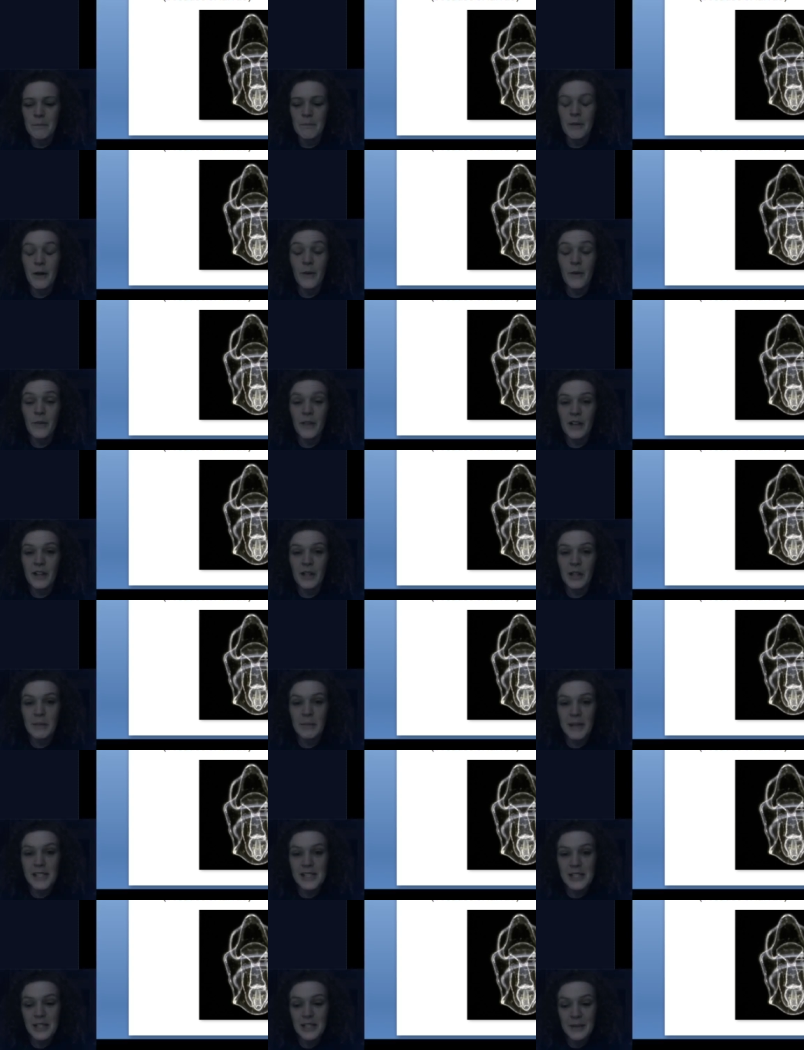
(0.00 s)
But the
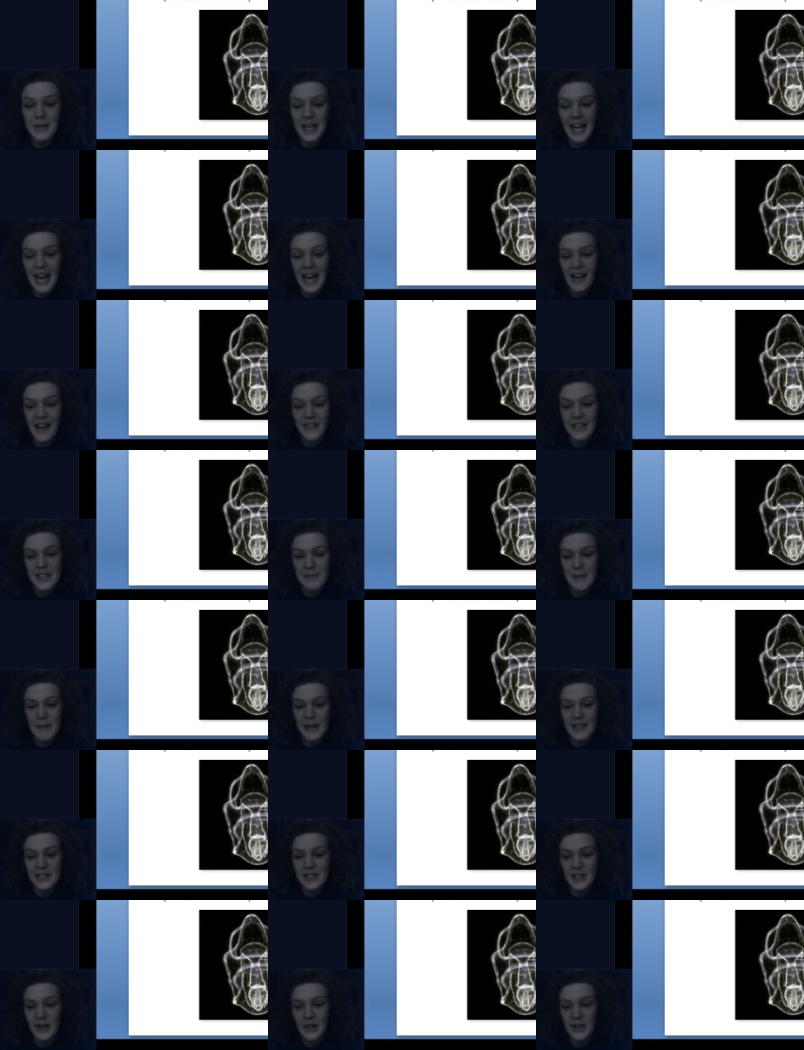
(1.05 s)
best clue we have is
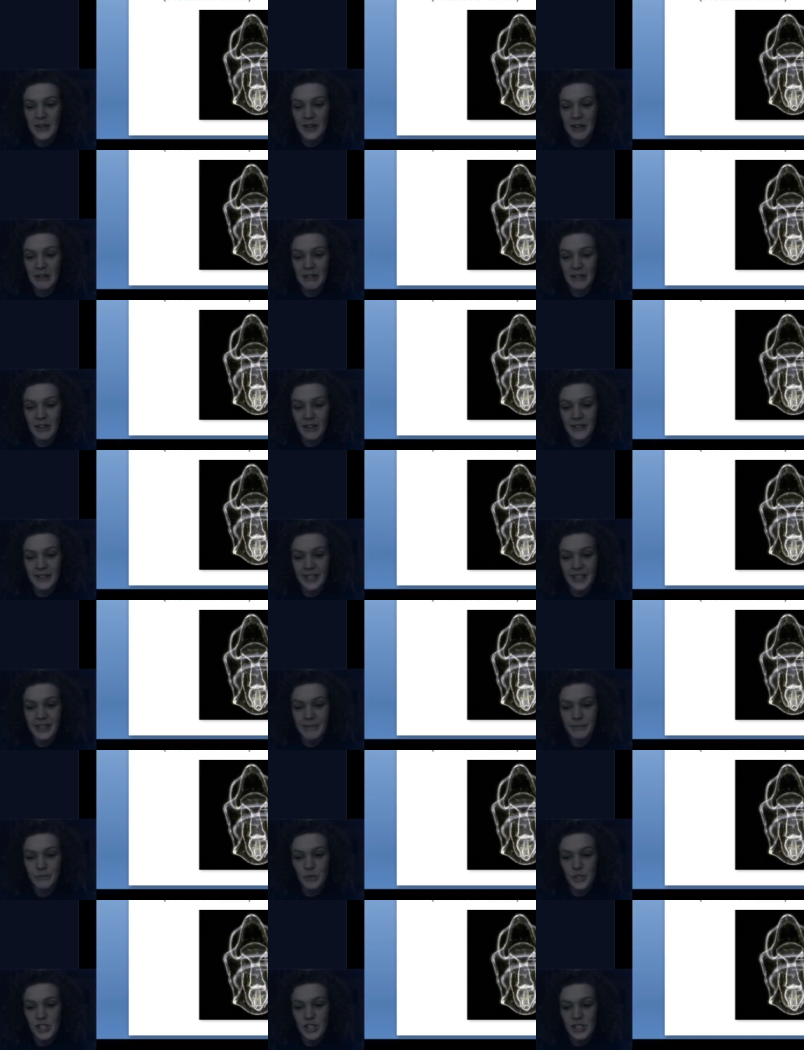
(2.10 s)
based on their larvae,
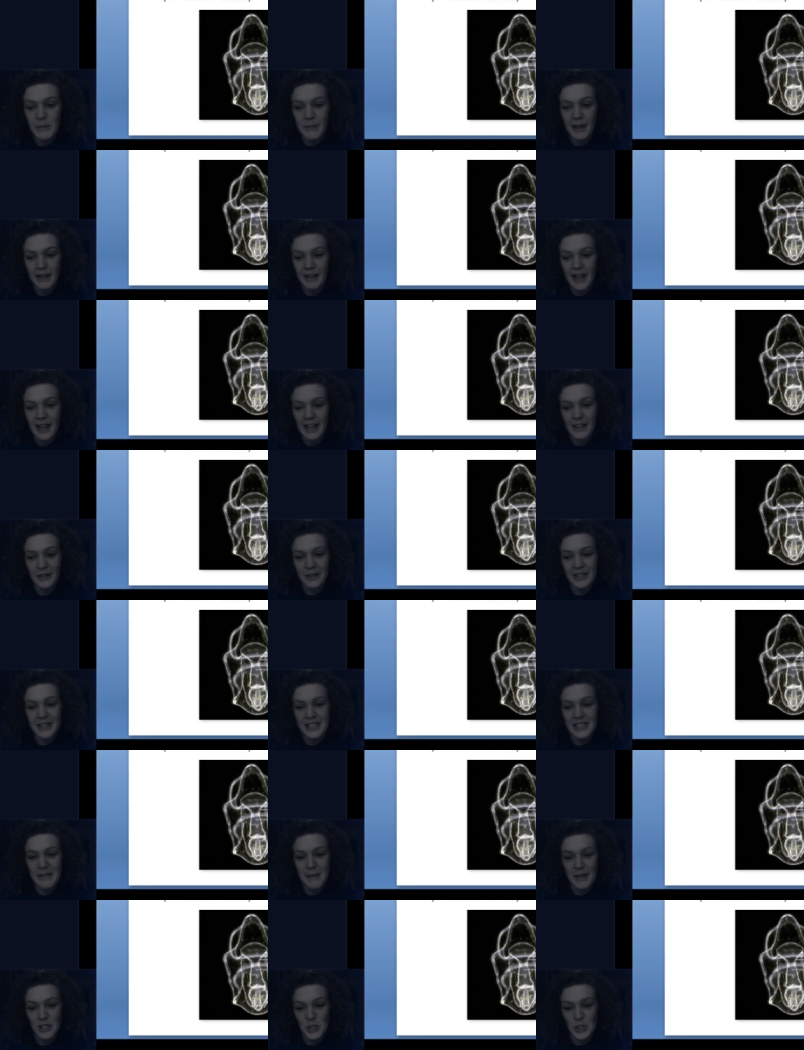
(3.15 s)
which is bilaterally
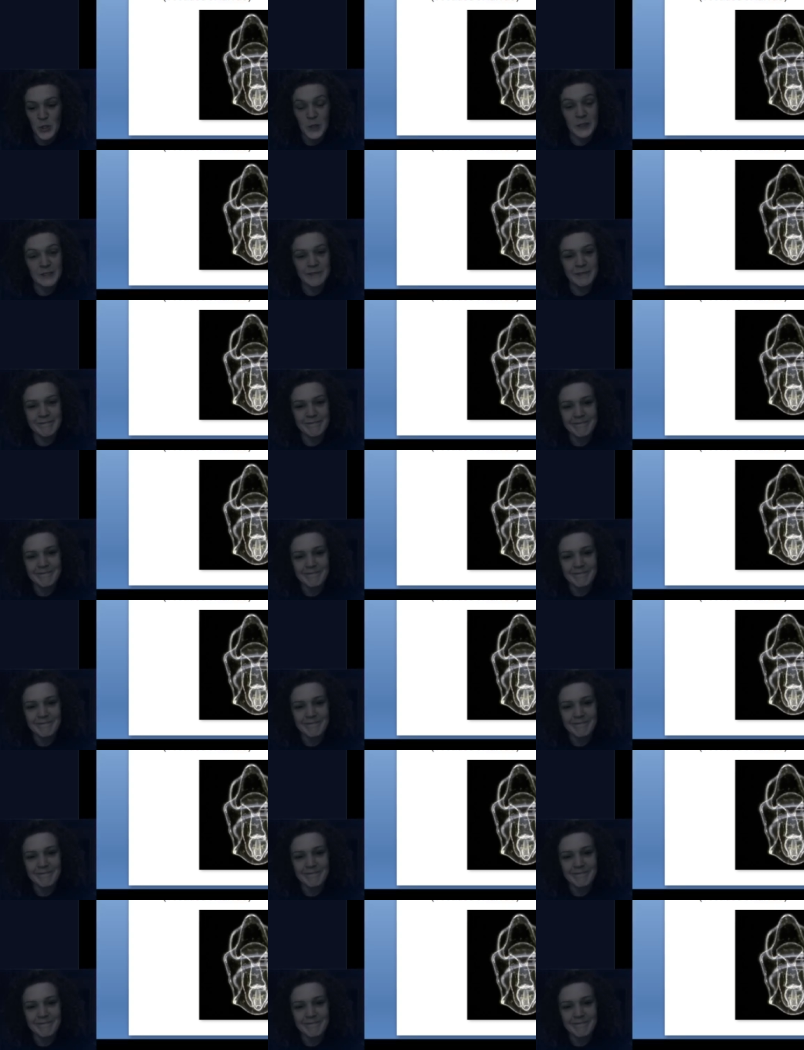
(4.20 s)
symmetrical.